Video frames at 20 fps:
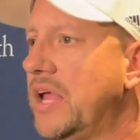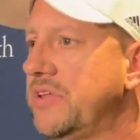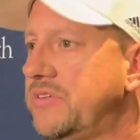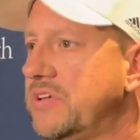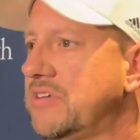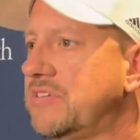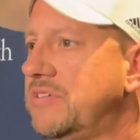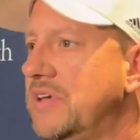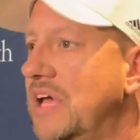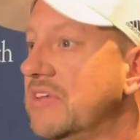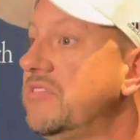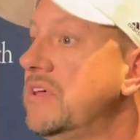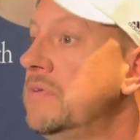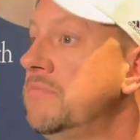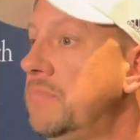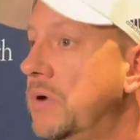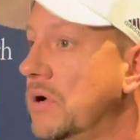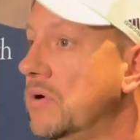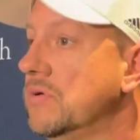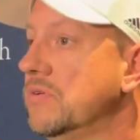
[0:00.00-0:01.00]
success in
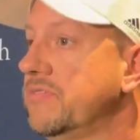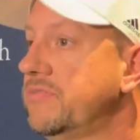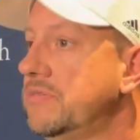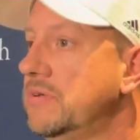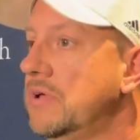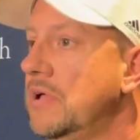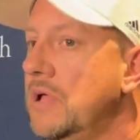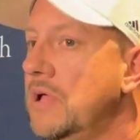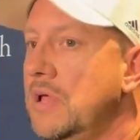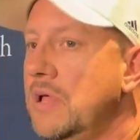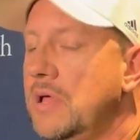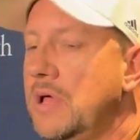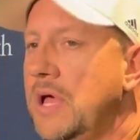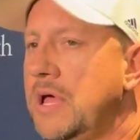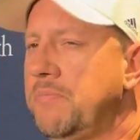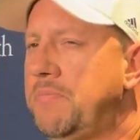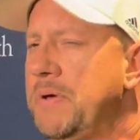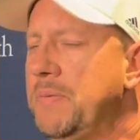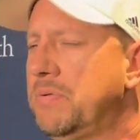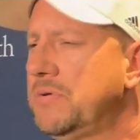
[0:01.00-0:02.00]
bowls, and
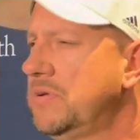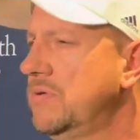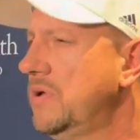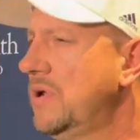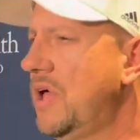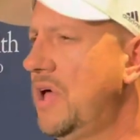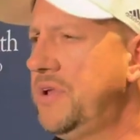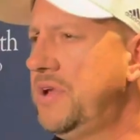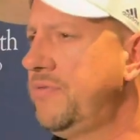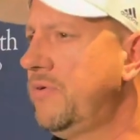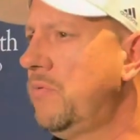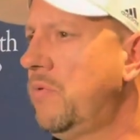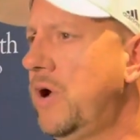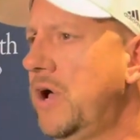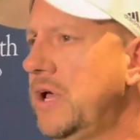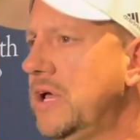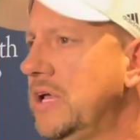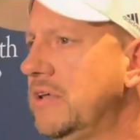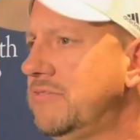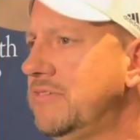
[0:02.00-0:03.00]
people do it all different
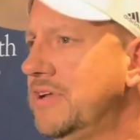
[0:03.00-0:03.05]
ways.